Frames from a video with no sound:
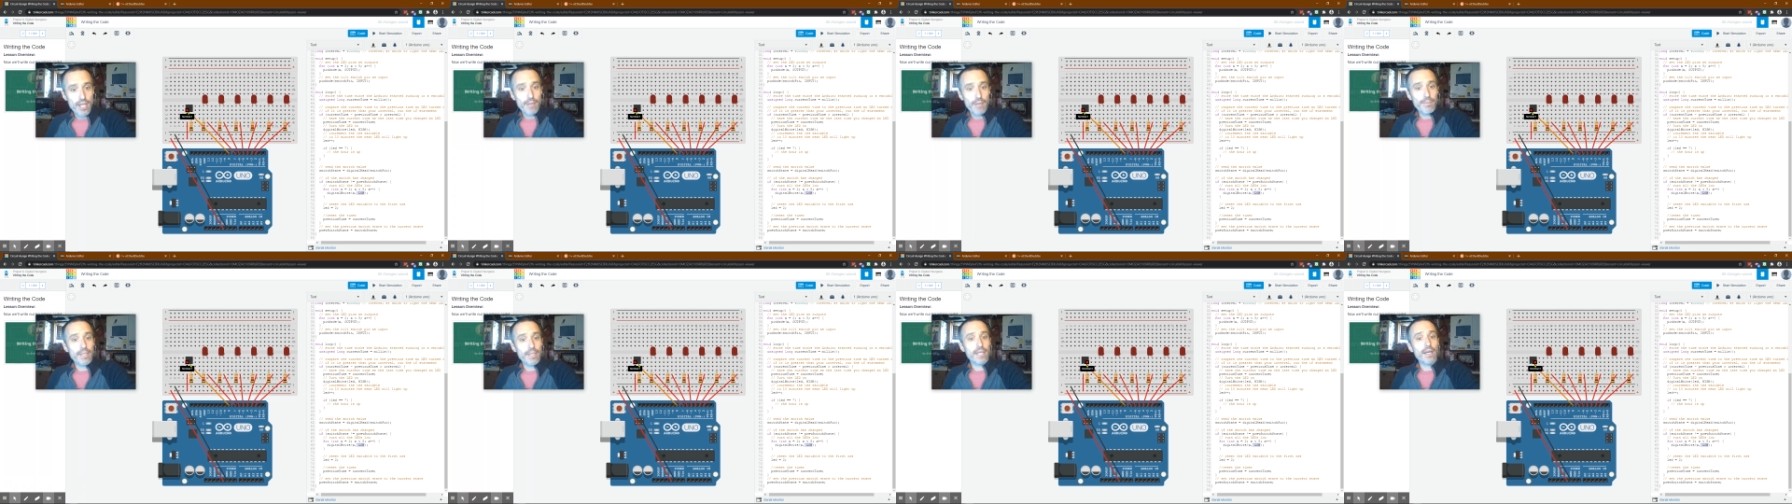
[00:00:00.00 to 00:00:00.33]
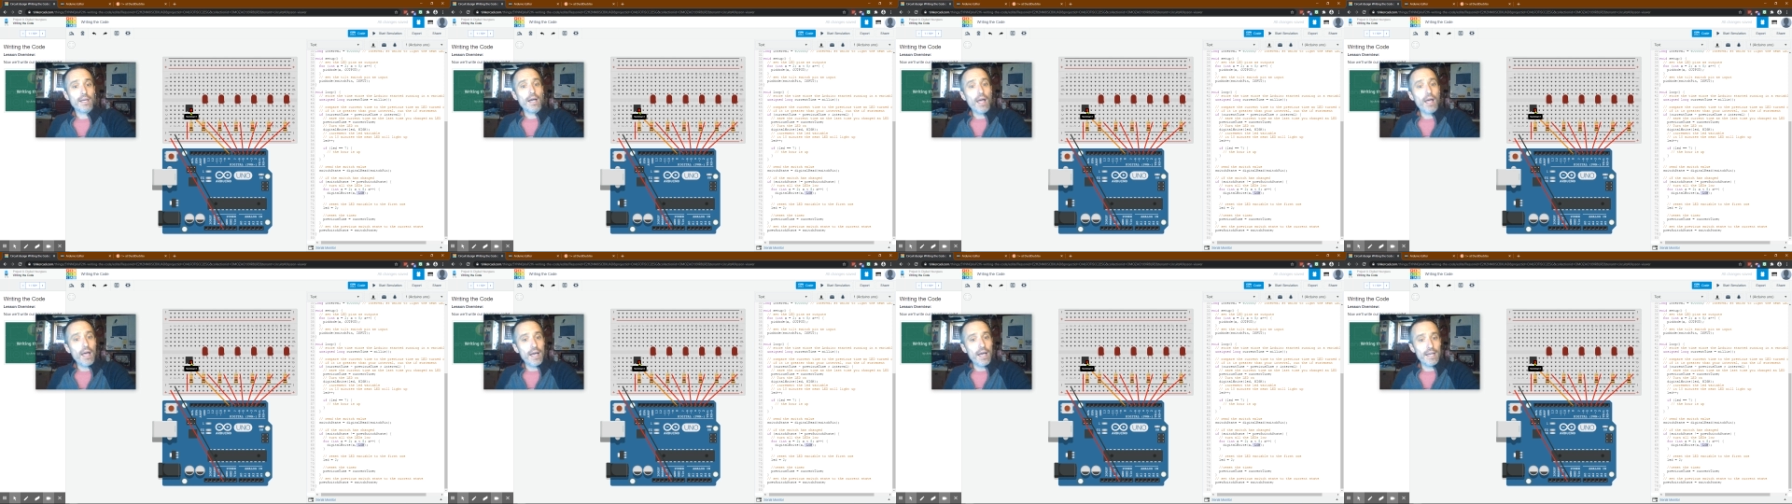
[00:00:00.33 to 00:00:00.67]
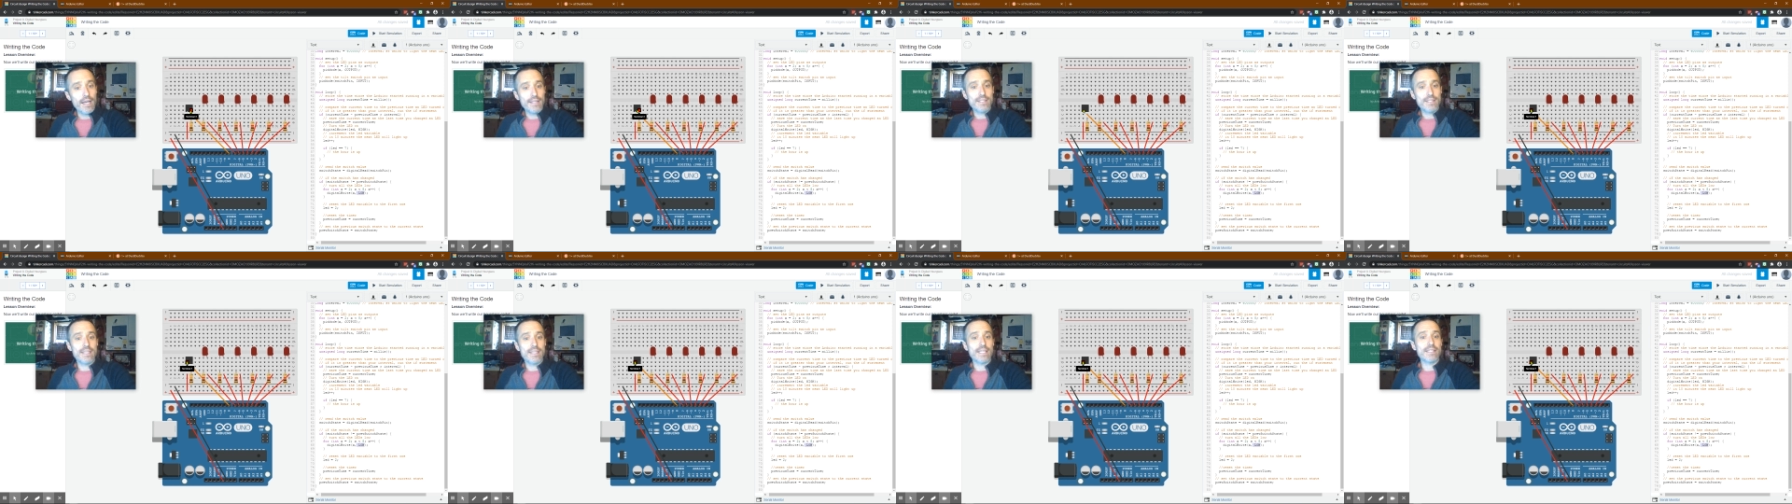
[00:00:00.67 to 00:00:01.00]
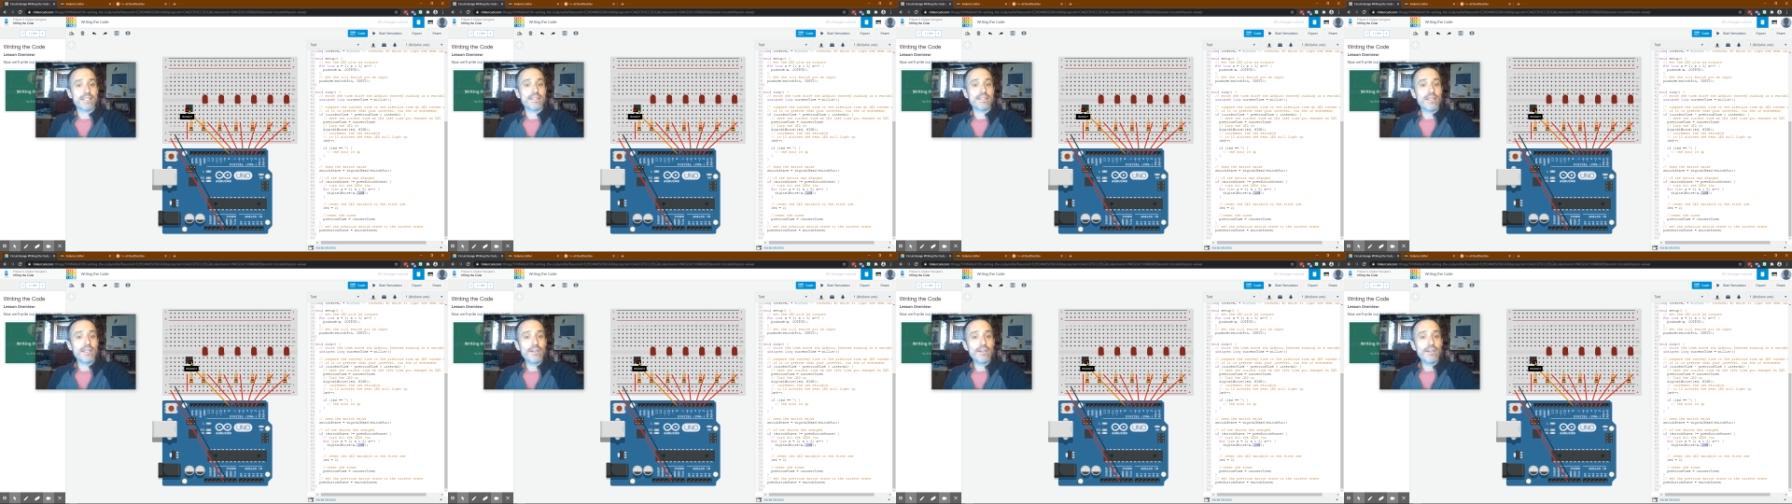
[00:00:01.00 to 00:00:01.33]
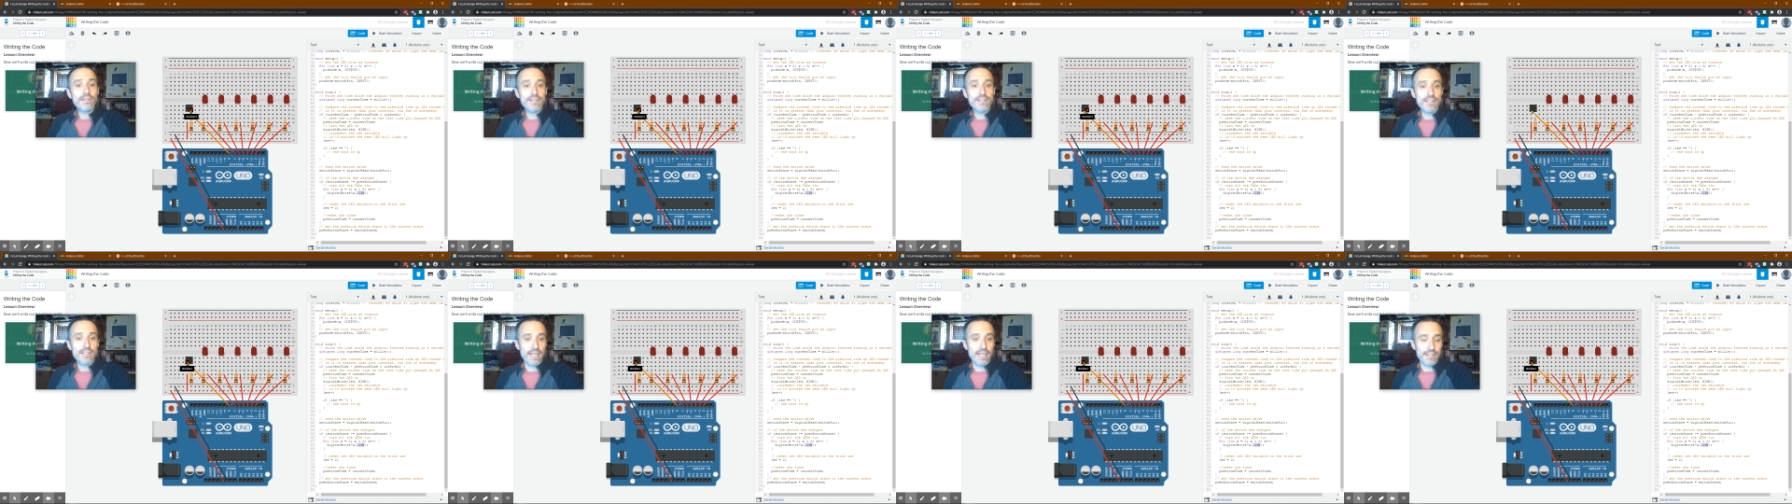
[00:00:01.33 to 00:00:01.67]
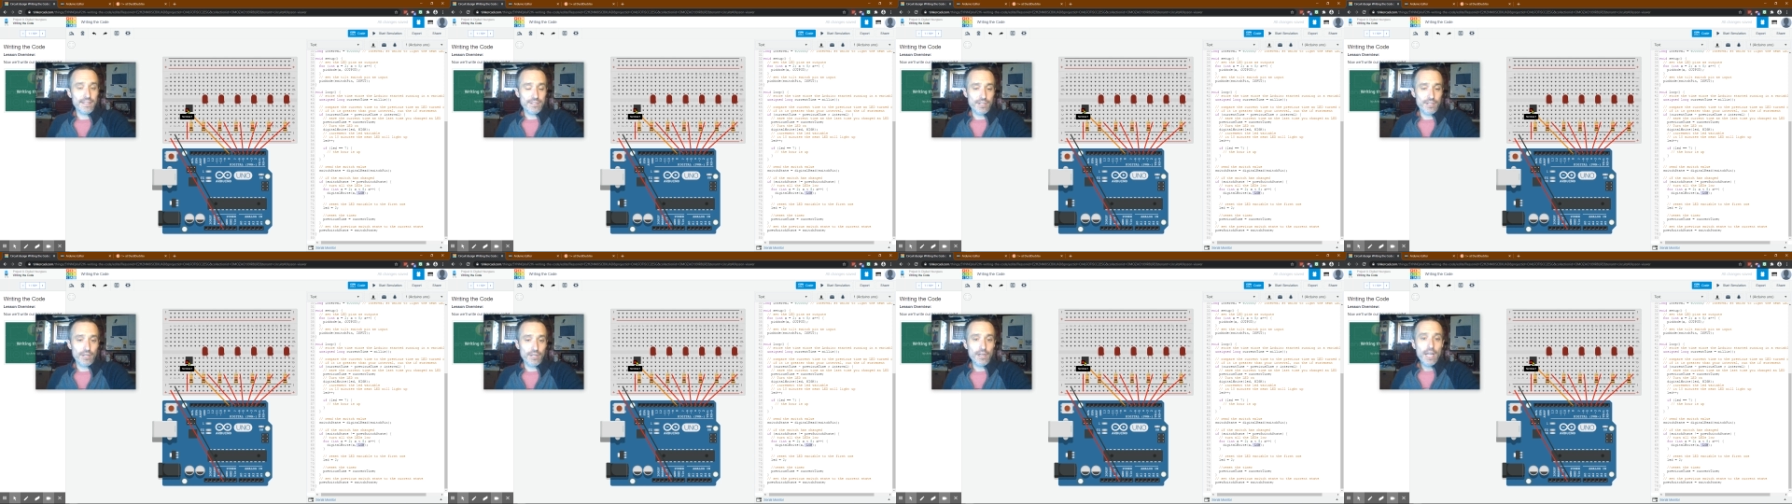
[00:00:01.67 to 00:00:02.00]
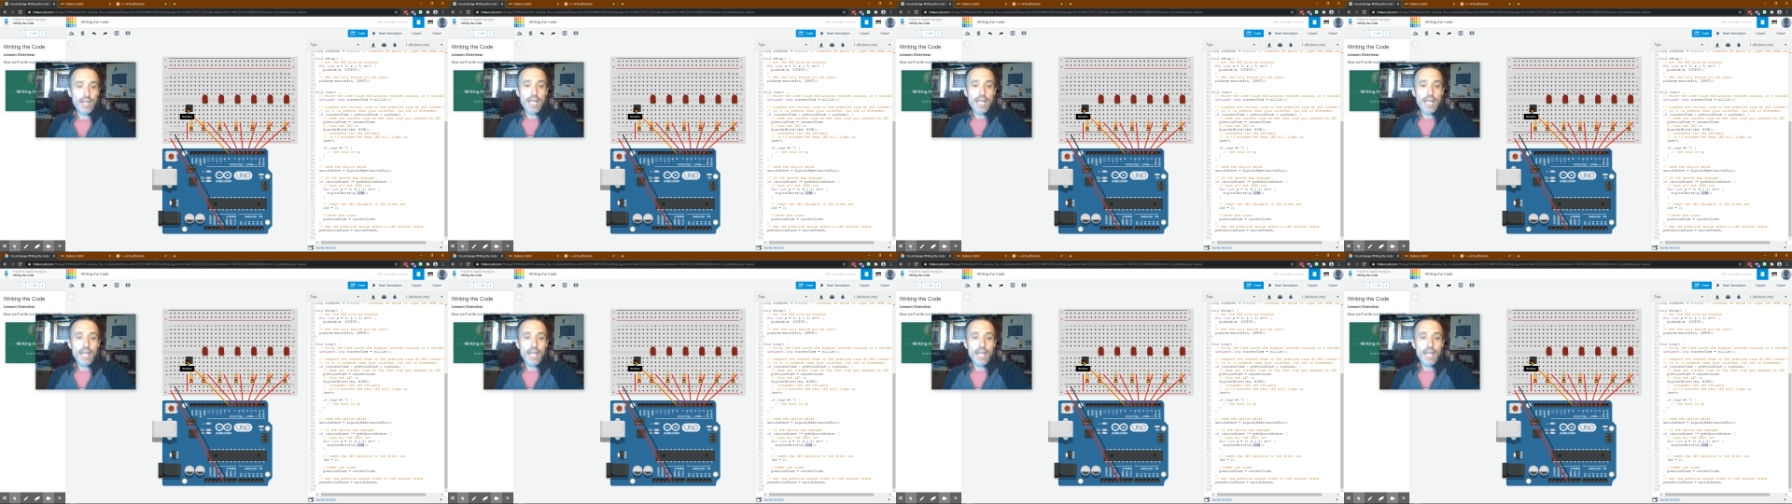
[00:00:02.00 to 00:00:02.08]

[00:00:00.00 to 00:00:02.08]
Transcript: Because this tilt sensor